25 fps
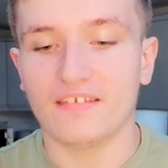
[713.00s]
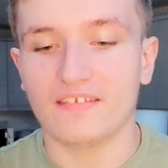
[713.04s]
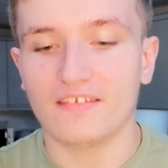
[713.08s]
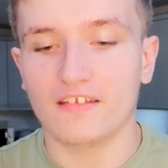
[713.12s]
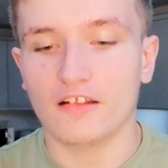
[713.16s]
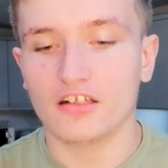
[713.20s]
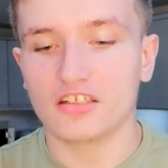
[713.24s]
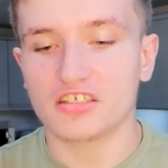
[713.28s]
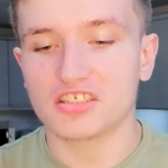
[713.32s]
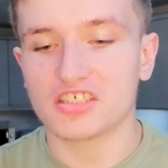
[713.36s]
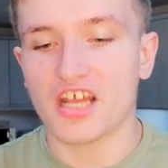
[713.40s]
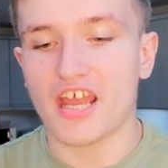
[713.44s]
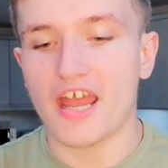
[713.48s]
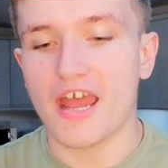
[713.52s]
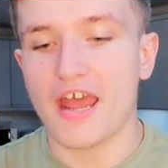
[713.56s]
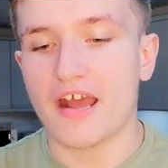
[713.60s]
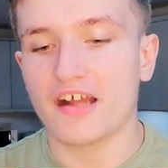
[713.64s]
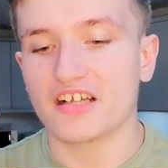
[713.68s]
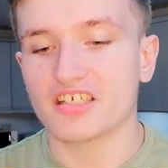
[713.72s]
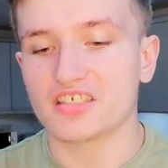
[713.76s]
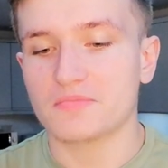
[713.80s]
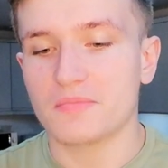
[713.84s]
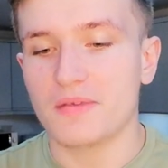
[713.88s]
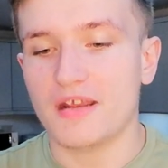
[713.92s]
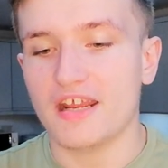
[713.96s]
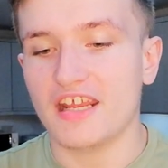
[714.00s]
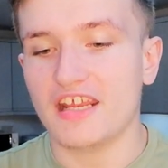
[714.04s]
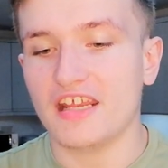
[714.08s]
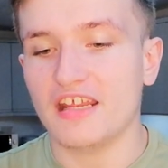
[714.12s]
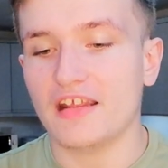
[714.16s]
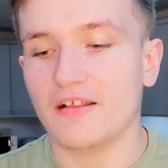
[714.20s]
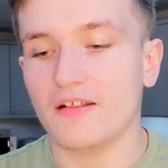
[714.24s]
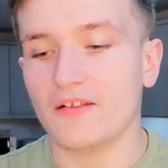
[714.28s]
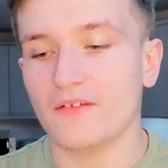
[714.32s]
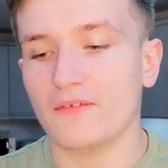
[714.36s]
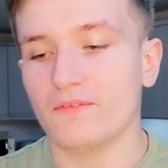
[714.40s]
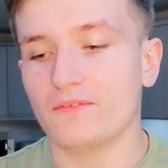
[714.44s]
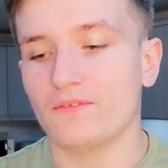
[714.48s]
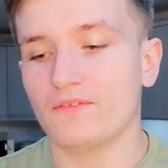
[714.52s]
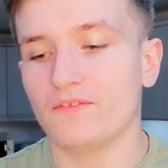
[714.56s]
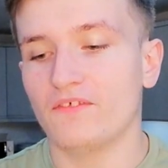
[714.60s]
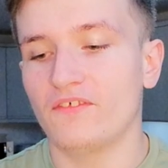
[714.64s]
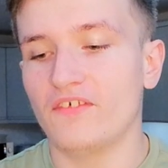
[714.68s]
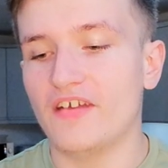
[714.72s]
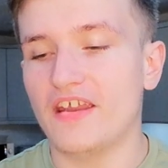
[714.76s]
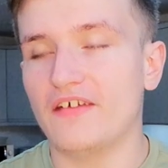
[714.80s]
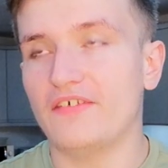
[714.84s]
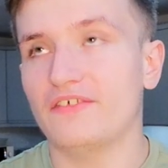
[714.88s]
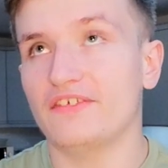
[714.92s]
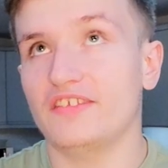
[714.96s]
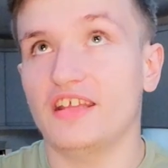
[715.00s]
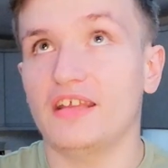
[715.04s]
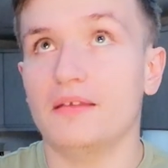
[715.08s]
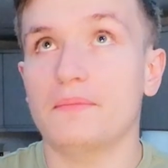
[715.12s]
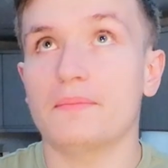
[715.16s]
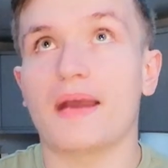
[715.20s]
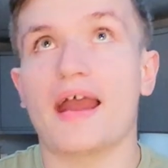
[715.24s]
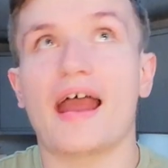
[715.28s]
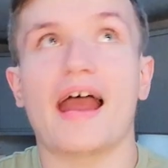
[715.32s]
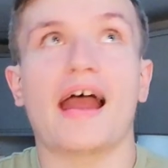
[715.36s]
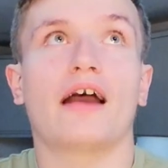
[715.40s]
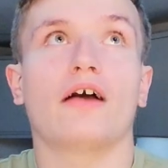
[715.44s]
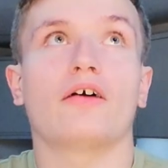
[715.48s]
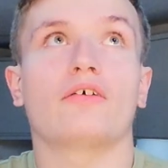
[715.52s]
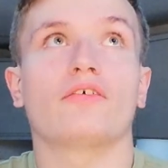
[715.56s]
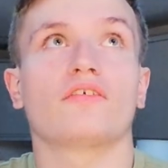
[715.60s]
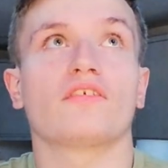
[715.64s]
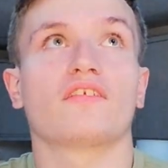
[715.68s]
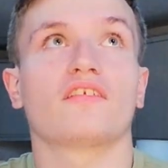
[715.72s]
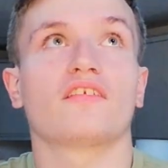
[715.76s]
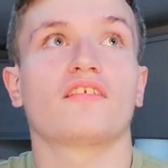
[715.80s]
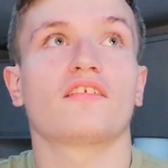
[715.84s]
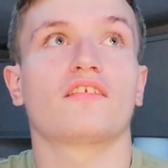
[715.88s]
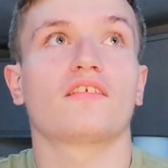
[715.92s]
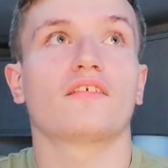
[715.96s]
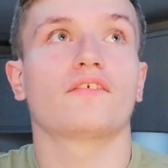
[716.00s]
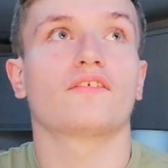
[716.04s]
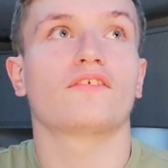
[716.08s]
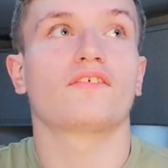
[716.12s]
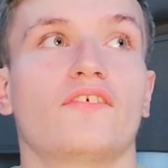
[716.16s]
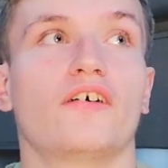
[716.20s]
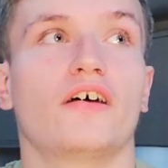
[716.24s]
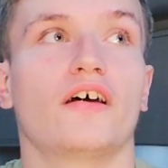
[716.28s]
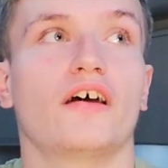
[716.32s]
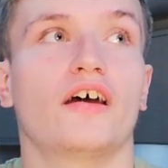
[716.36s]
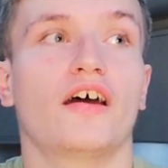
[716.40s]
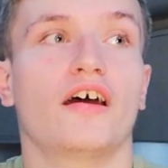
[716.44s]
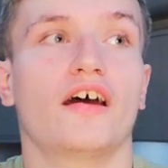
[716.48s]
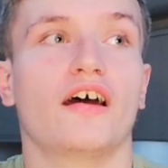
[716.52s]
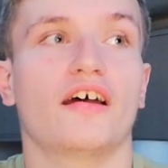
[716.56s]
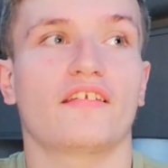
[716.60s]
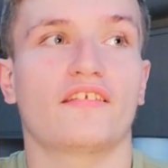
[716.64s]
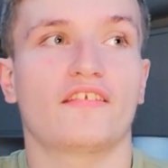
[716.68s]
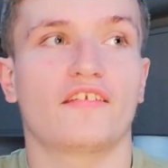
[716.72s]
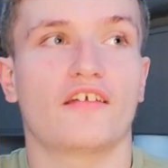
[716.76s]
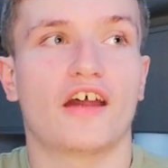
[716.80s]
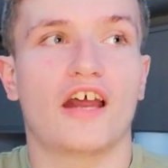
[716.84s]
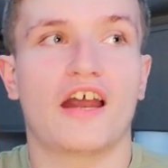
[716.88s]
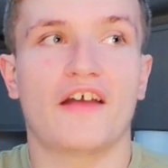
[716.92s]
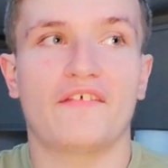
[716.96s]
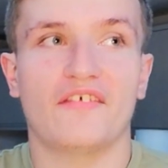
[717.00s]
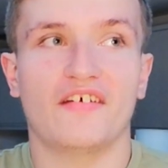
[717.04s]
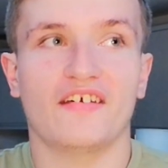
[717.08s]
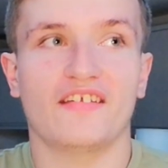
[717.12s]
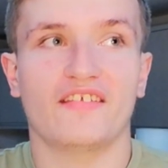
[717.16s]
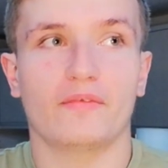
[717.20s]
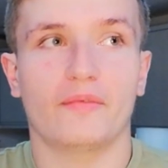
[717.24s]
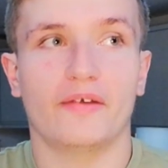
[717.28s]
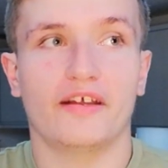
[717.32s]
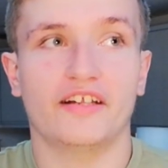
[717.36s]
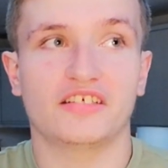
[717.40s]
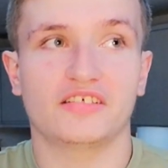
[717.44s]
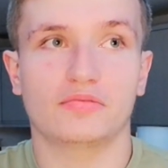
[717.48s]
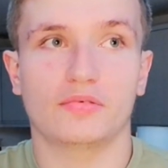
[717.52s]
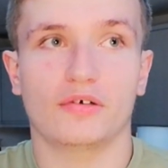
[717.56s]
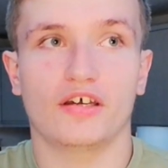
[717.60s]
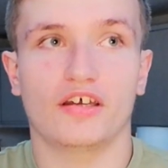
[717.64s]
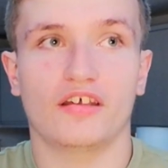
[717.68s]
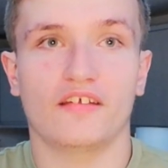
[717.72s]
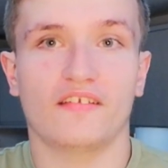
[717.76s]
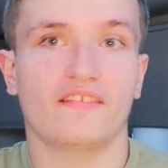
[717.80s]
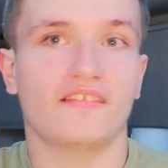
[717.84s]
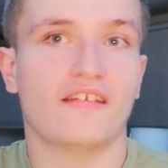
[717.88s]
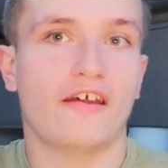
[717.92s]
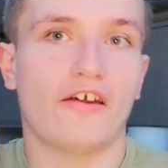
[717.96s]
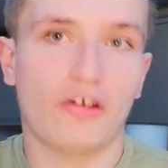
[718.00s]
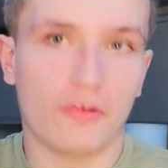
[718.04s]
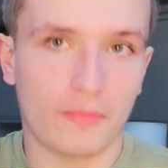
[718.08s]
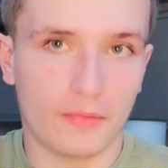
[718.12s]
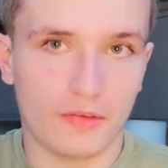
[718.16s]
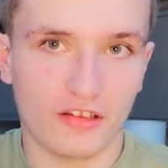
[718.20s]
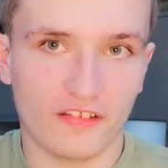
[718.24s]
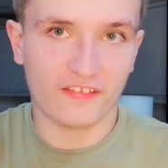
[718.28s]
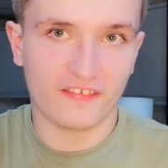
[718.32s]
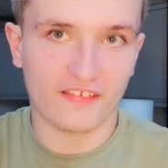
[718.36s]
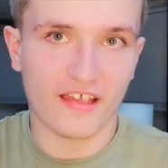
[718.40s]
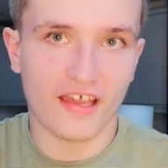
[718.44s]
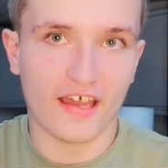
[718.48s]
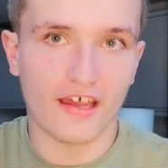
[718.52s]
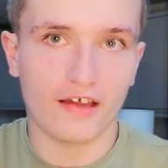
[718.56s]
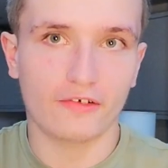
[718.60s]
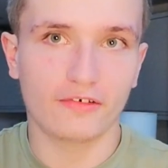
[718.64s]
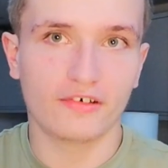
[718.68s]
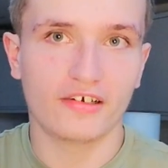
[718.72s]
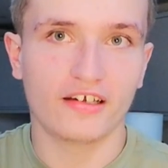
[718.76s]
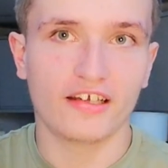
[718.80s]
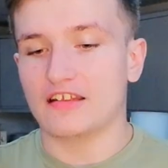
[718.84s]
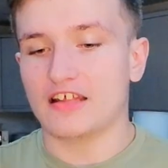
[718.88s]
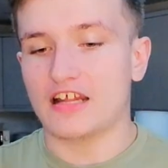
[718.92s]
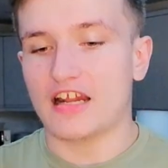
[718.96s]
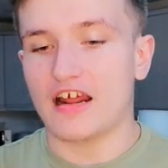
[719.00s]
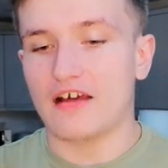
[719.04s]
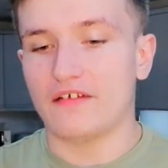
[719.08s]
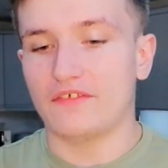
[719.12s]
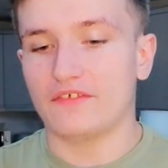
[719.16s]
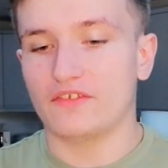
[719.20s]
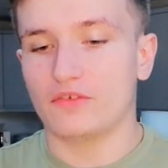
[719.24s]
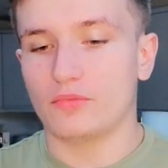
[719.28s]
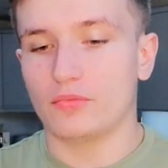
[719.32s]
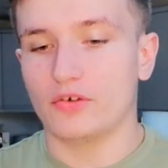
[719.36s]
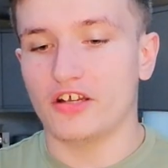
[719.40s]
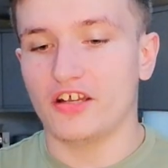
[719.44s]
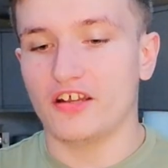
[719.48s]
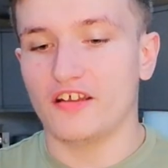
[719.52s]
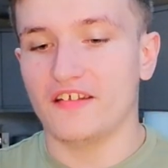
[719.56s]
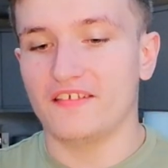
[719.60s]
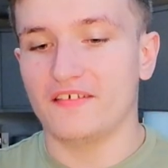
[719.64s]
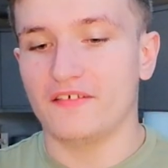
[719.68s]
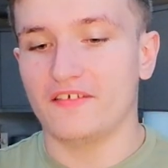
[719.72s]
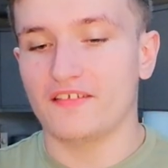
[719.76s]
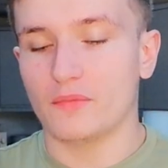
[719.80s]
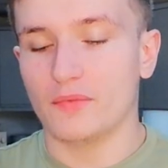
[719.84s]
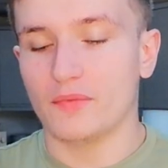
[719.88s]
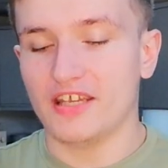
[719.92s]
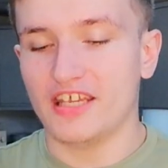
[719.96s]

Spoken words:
he still charged me £15 for a service which was terrible. So then afterwards, it was a